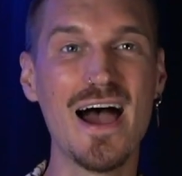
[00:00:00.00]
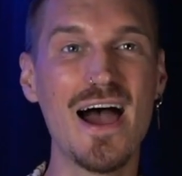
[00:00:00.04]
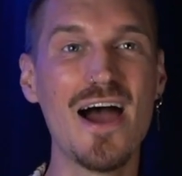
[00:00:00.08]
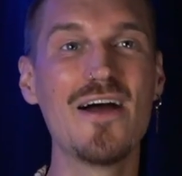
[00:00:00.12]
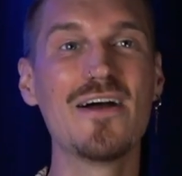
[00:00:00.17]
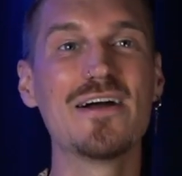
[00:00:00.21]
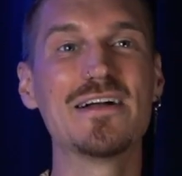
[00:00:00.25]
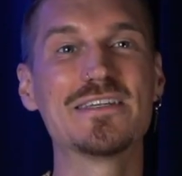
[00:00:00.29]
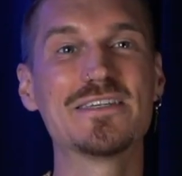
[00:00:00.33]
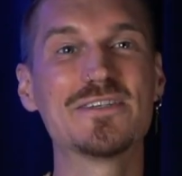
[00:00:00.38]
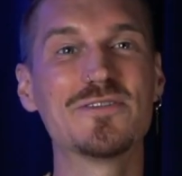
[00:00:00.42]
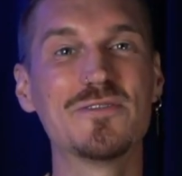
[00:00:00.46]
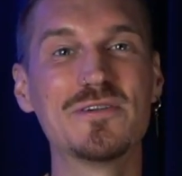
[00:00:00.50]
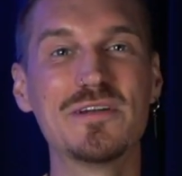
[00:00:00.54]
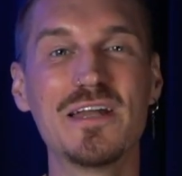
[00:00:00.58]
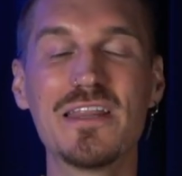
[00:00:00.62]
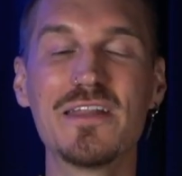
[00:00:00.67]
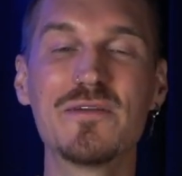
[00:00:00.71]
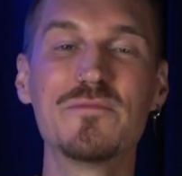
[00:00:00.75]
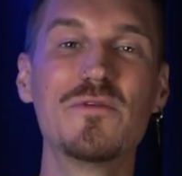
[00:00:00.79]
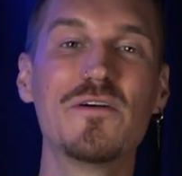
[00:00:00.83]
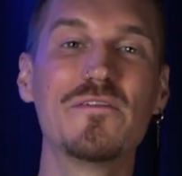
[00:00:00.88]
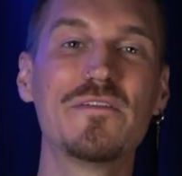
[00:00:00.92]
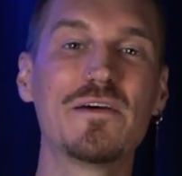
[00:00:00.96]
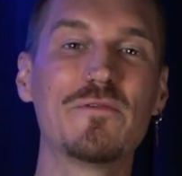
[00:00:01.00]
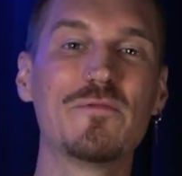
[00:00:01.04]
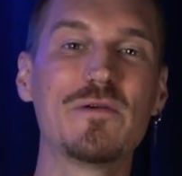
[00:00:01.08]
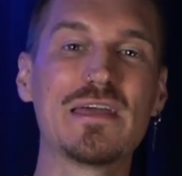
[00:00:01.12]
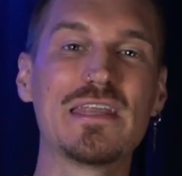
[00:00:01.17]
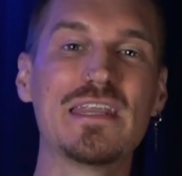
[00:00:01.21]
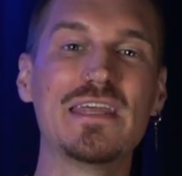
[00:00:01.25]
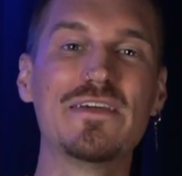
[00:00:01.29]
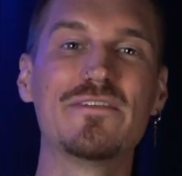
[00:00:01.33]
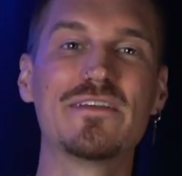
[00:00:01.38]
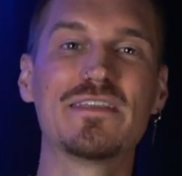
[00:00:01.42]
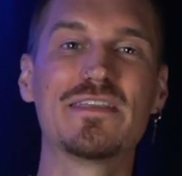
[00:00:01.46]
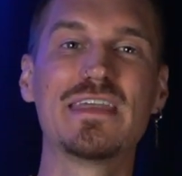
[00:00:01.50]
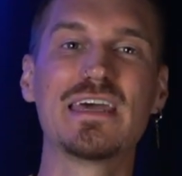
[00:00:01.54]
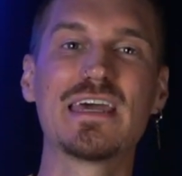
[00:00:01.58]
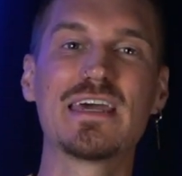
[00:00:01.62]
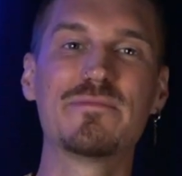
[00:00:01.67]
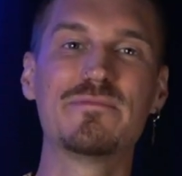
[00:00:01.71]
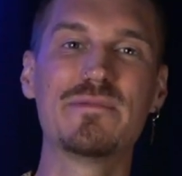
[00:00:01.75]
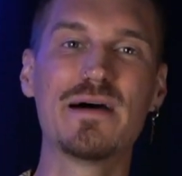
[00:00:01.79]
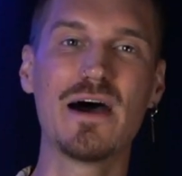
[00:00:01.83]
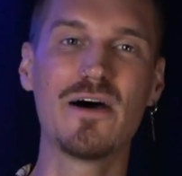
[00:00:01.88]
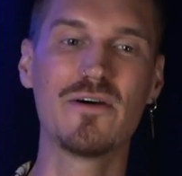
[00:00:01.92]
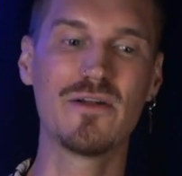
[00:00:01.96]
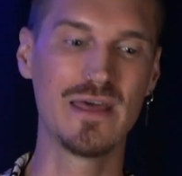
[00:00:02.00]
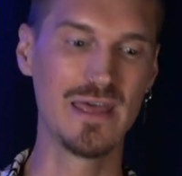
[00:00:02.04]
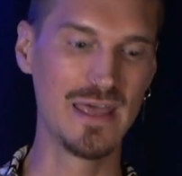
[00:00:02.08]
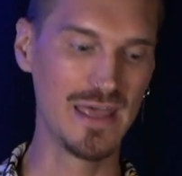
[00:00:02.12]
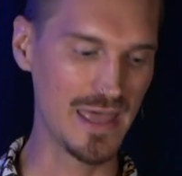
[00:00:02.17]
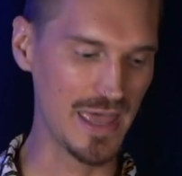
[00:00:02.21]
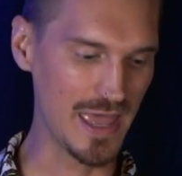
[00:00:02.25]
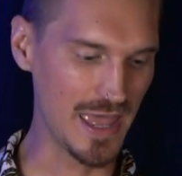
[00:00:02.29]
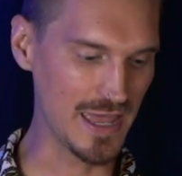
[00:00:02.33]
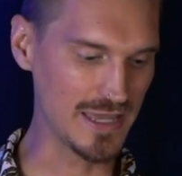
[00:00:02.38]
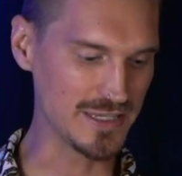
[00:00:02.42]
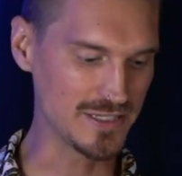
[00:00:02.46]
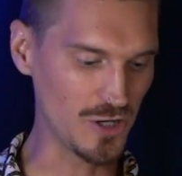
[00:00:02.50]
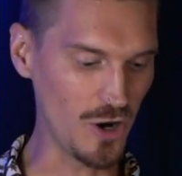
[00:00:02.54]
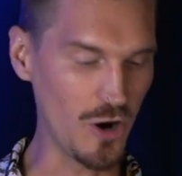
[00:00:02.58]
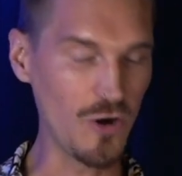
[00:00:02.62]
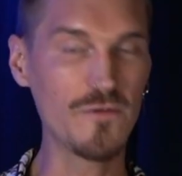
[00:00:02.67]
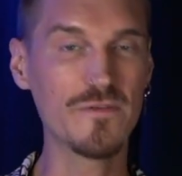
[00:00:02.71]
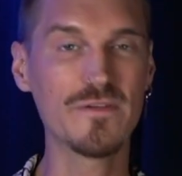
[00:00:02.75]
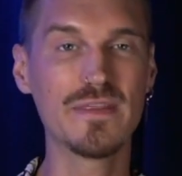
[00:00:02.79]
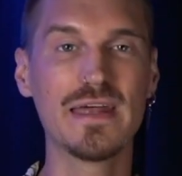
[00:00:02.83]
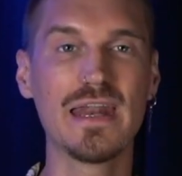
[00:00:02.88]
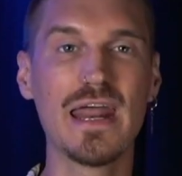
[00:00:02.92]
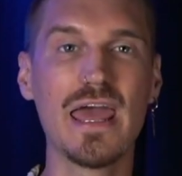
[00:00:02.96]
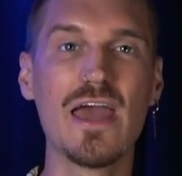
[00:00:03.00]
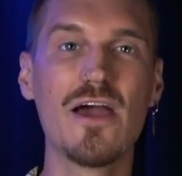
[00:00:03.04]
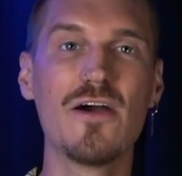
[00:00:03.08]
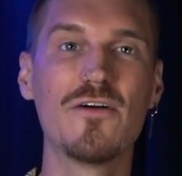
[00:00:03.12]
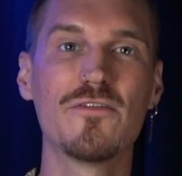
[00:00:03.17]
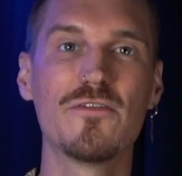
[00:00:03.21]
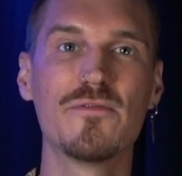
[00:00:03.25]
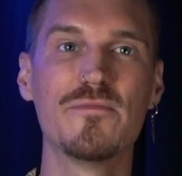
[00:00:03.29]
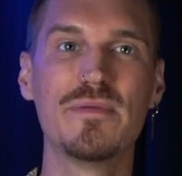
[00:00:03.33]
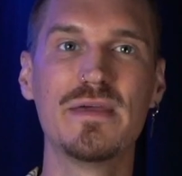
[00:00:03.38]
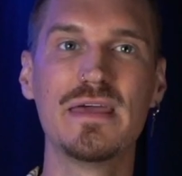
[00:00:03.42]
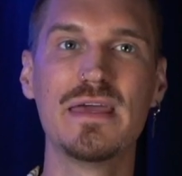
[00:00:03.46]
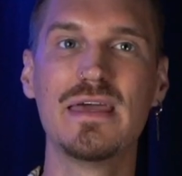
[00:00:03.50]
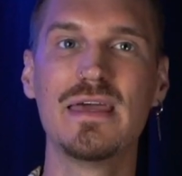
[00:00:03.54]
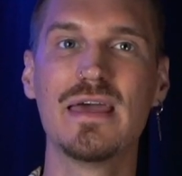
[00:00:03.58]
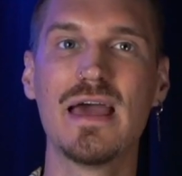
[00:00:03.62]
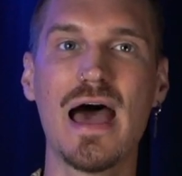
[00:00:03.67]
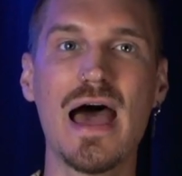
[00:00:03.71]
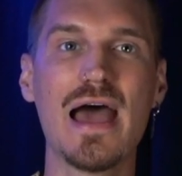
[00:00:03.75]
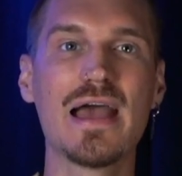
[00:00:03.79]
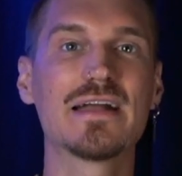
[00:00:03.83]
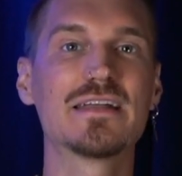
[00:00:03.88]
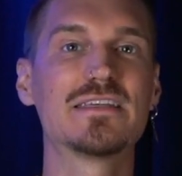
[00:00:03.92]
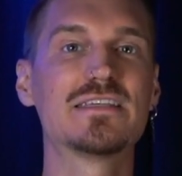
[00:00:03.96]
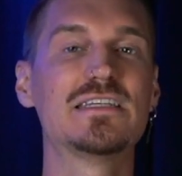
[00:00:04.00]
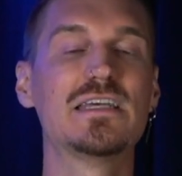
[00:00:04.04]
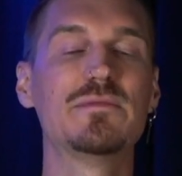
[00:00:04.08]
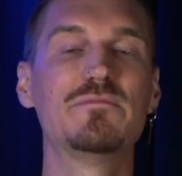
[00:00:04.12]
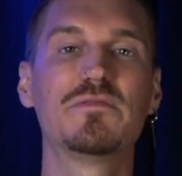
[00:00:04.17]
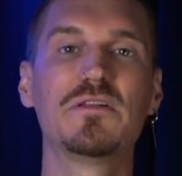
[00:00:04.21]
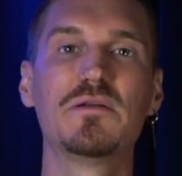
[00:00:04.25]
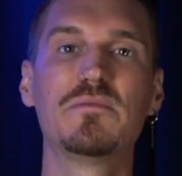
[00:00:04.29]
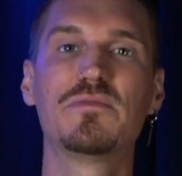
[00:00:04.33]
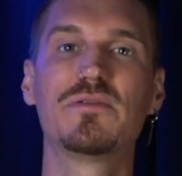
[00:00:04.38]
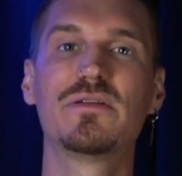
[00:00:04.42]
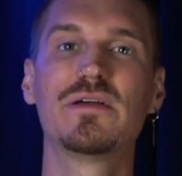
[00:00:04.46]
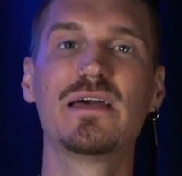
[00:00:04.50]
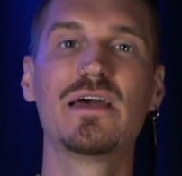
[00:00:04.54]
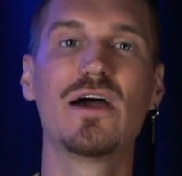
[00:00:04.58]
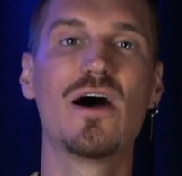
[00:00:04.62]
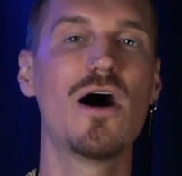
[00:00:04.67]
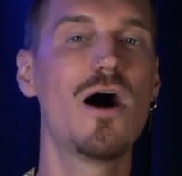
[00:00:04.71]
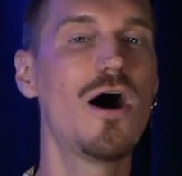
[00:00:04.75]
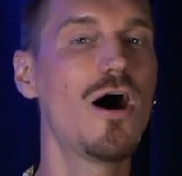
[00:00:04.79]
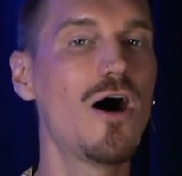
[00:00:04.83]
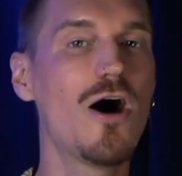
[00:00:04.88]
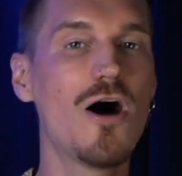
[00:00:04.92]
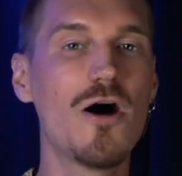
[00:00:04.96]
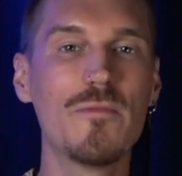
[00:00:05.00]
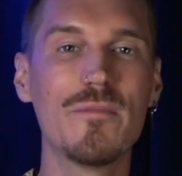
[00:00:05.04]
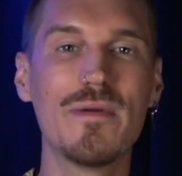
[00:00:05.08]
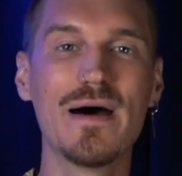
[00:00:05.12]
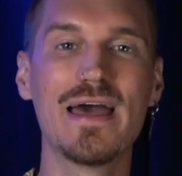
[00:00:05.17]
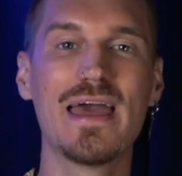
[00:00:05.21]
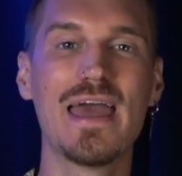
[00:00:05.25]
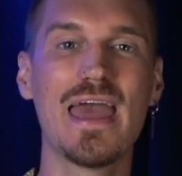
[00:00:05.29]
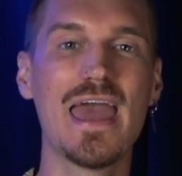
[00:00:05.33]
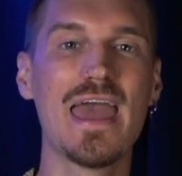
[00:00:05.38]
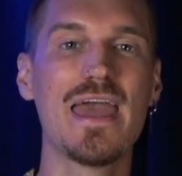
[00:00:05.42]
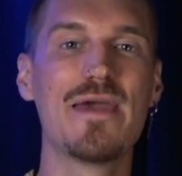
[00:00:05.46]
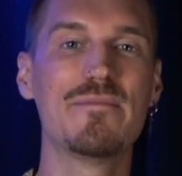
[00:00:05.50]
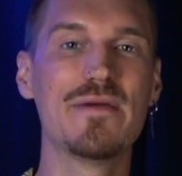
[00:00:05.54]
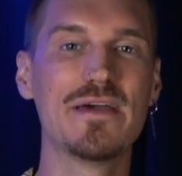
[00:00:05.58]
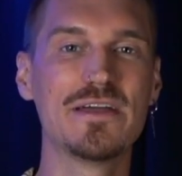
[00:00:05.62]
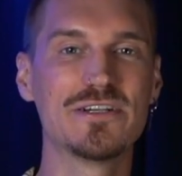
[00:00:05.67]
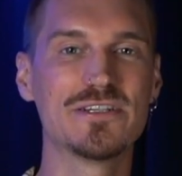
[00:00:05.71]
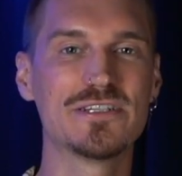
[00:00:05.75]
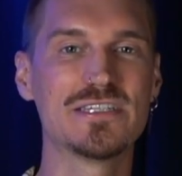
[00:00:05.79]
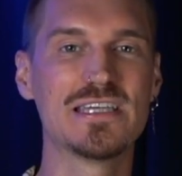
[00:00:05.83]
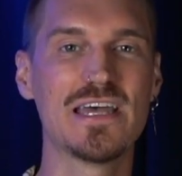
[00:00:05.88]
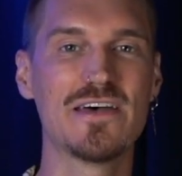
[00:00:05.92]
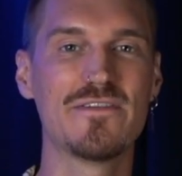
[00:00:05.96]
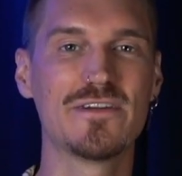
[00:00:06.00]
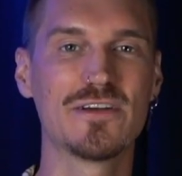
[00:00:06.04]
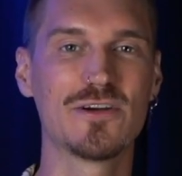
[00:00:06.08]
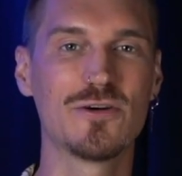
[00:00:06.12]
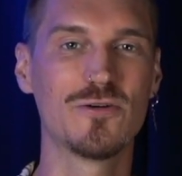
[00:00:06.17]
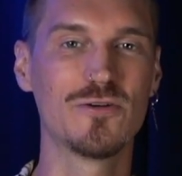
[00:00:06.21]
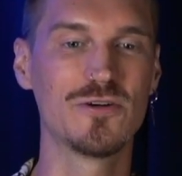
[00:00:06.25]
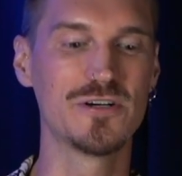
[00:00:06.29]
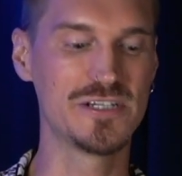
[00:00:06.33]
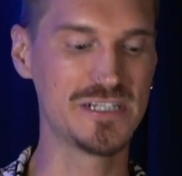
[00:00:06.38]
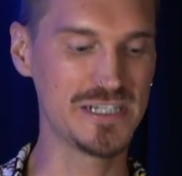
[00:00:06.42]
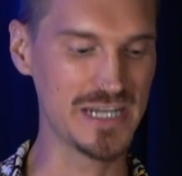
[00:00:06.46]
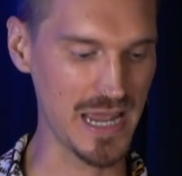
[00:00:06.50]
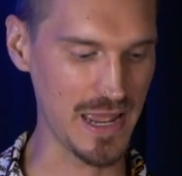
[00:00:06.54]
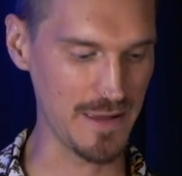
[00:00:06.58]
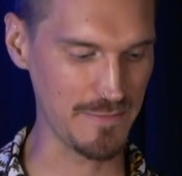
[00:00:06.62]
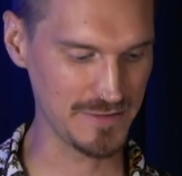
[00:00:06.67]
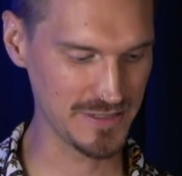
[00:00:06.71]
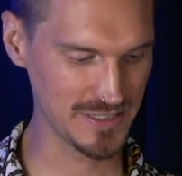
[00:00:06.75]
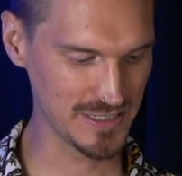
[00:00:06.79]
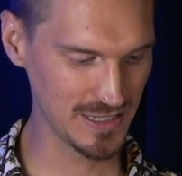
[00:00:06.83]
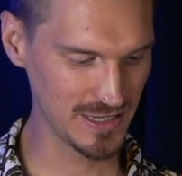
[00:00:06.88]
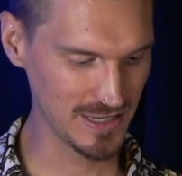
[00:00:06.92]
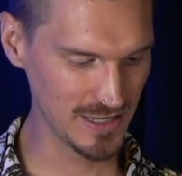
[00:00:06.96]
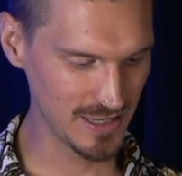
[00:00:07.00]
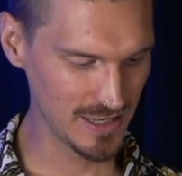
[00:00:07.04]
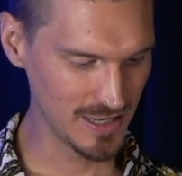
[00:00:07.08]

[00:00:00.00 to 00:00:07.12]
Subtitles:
Alright, so another move that we could even think about is over that A over B, I could simply play all my A major 7 chord shapes.